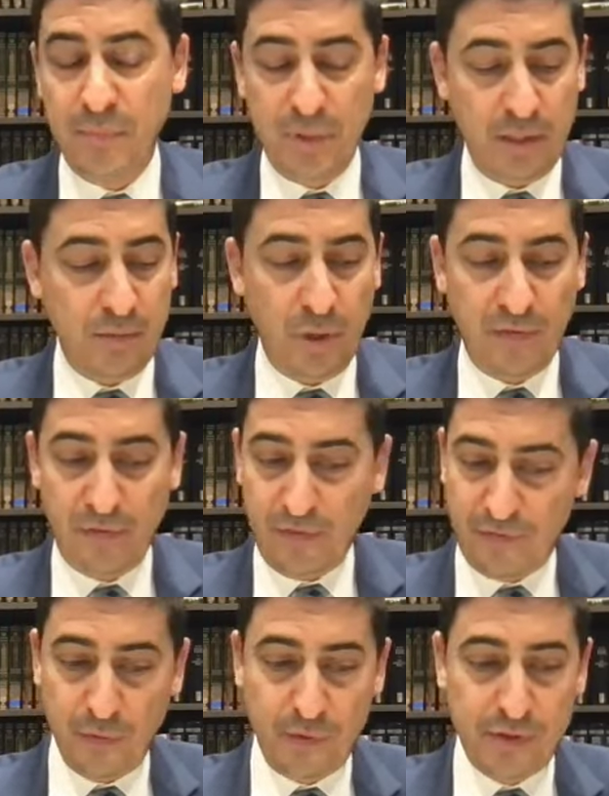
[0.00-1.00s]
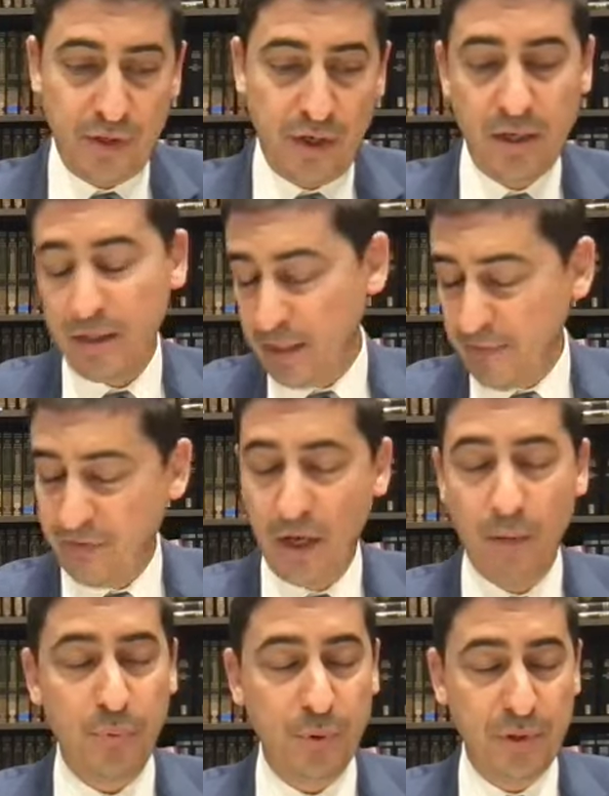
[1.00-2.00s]
uh, whatever the fruits are. You have
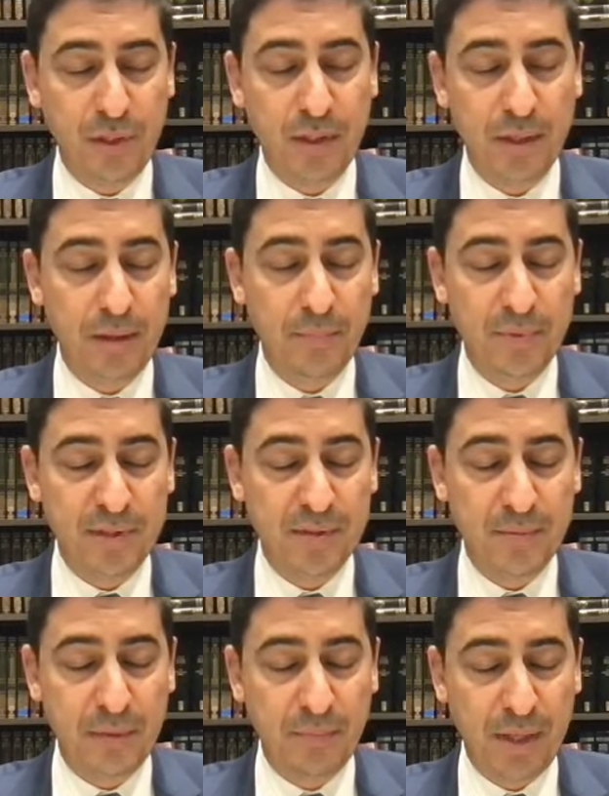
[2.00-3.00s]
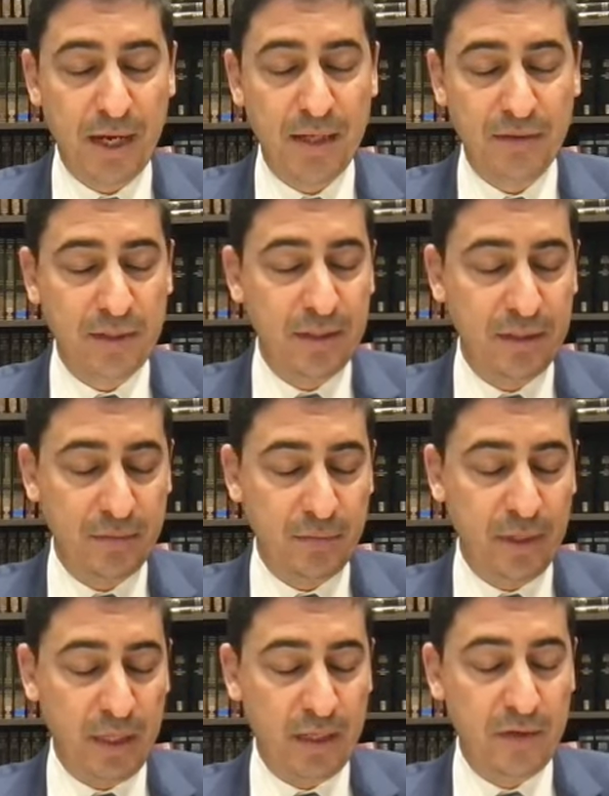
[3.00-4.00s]
to uproot the the, the planting
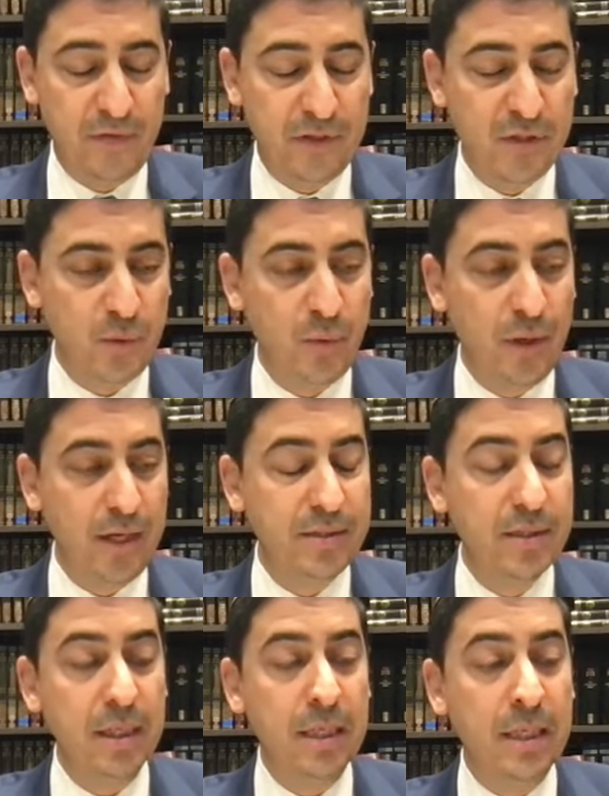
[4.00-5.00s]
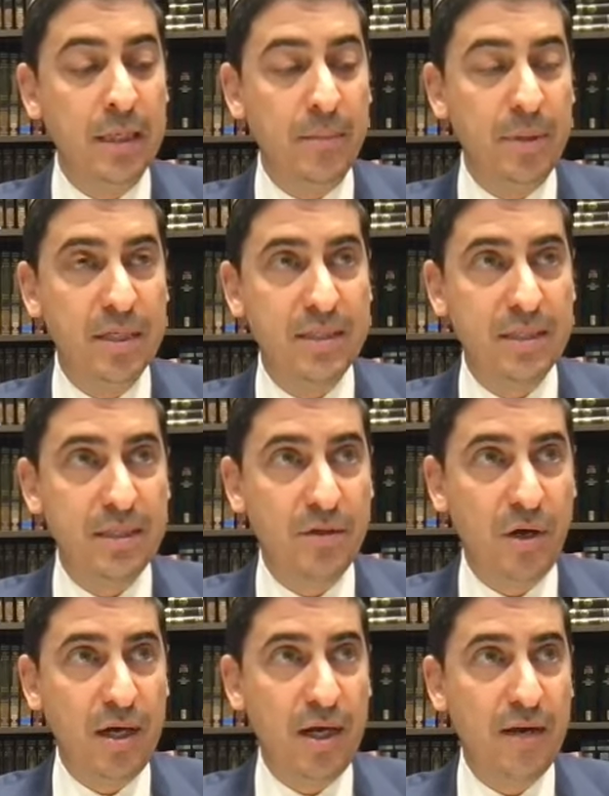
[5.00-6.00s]
in any of these three ways because it did
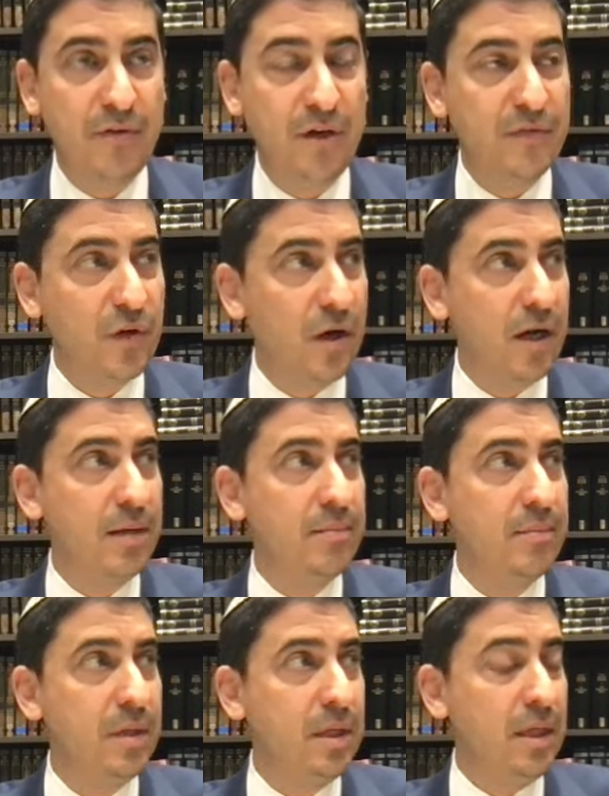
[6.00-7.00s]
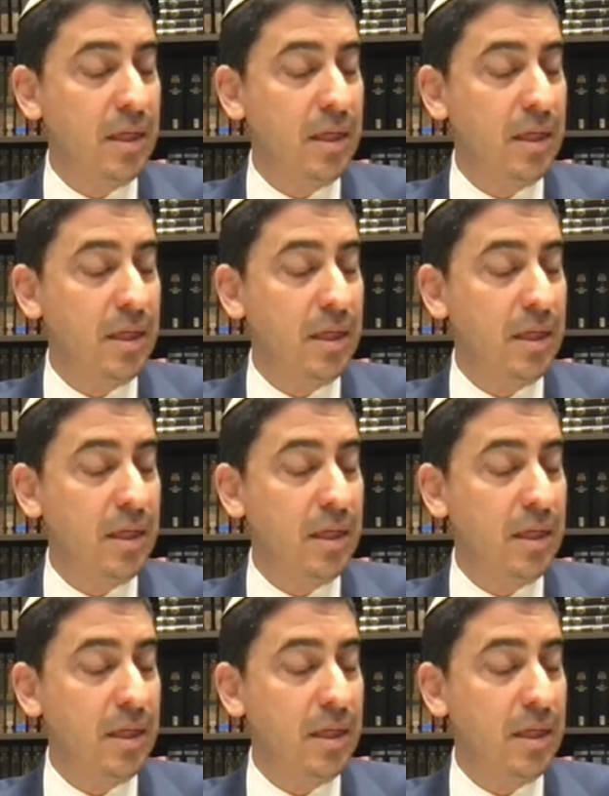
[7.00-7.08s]
not have enough time.